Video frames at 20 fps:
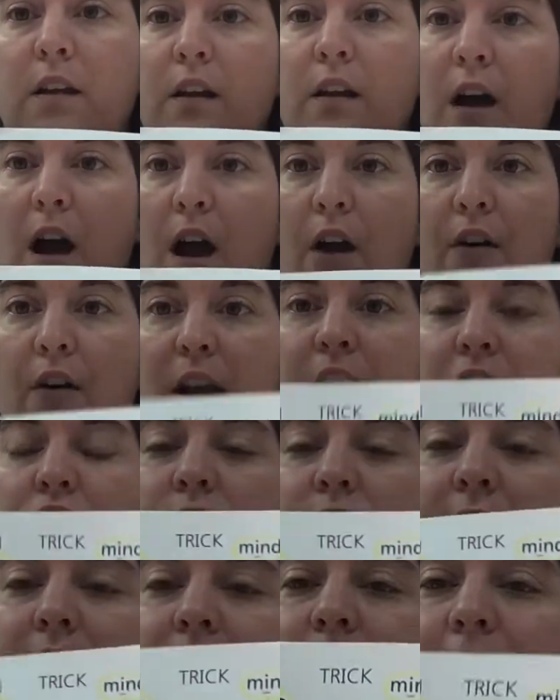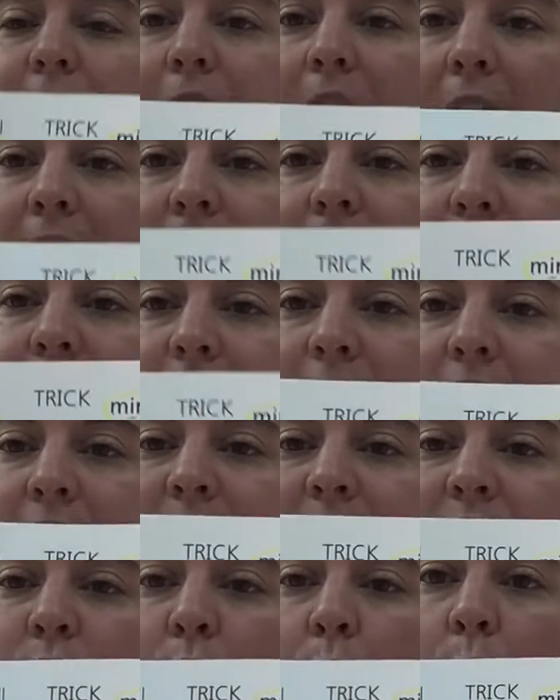All right, you need to find this
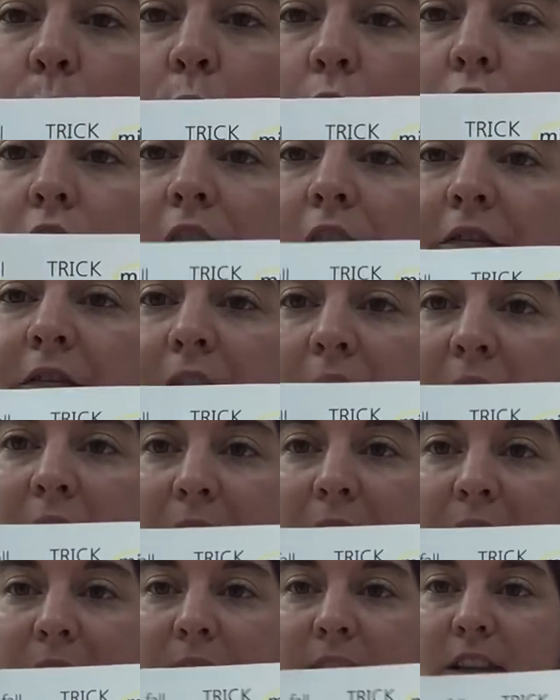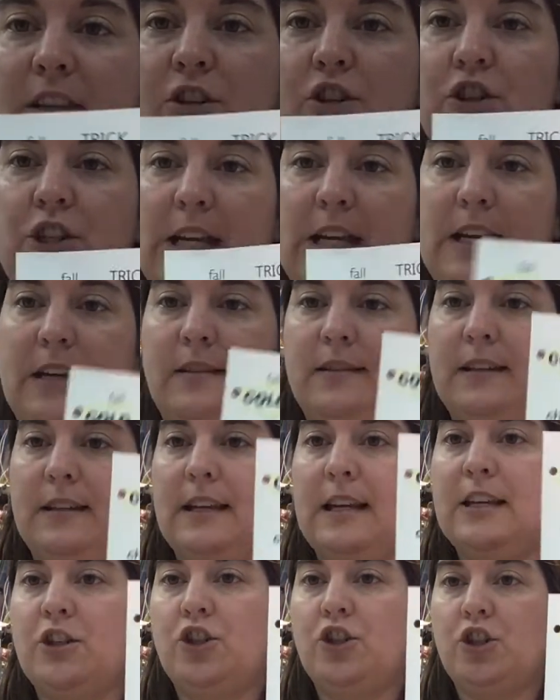word find sheet.
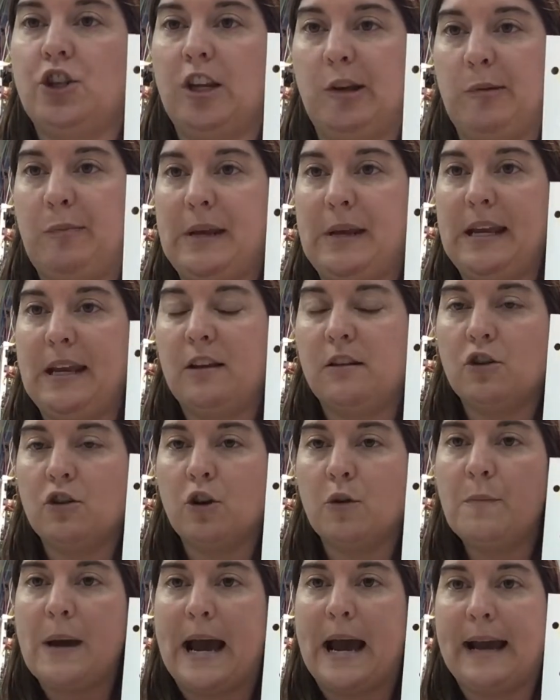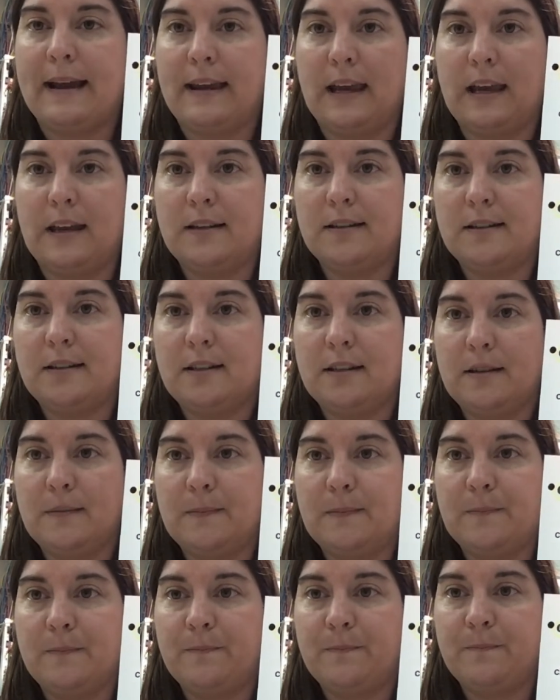It should be in your packet.
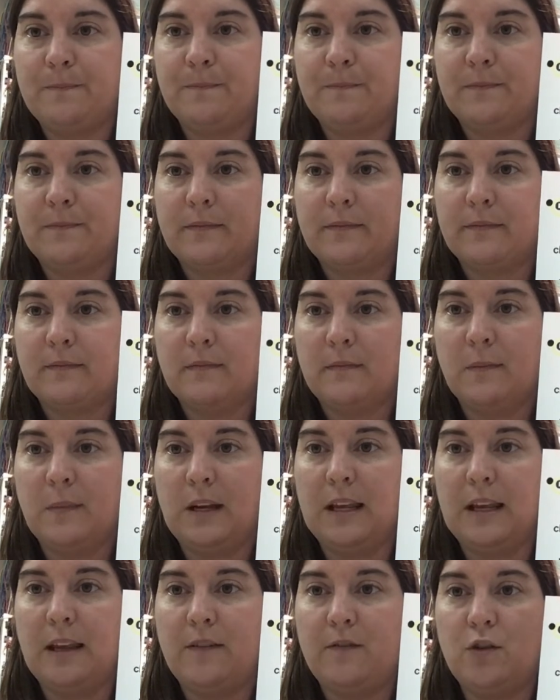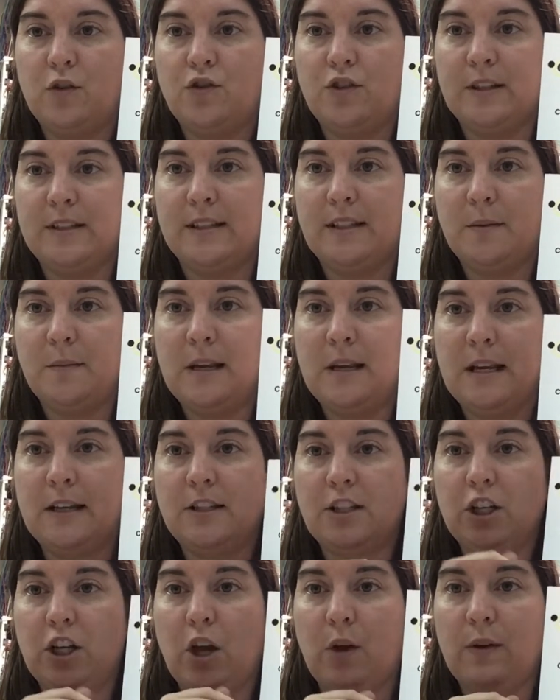I'm going to give you just a minute
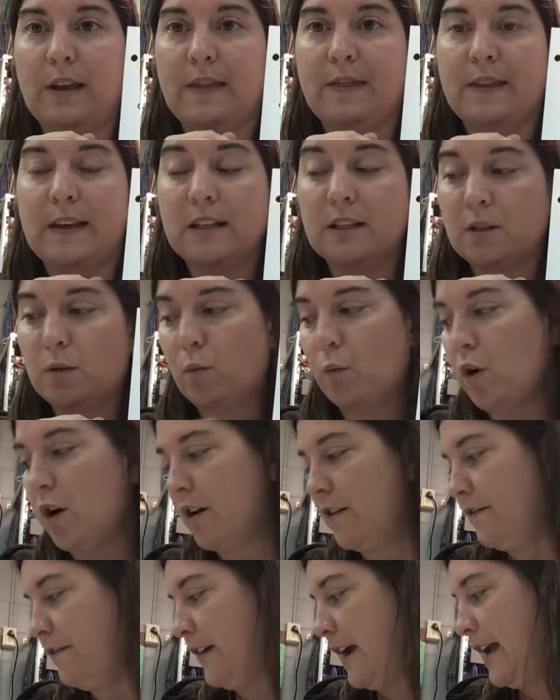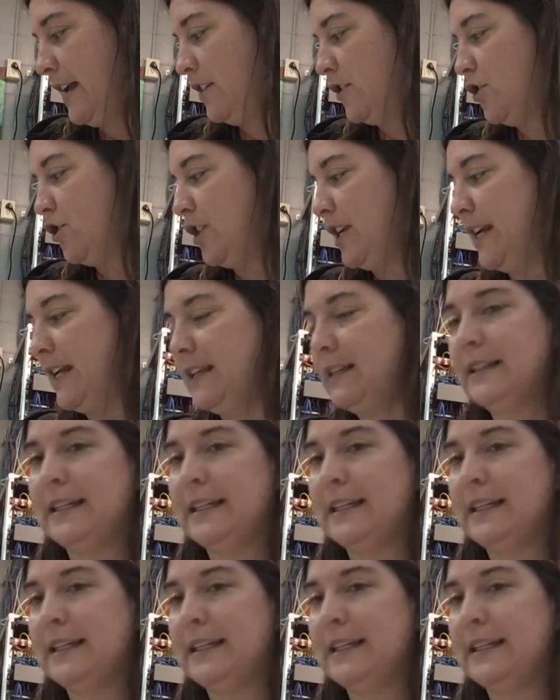to go get this word find sheet,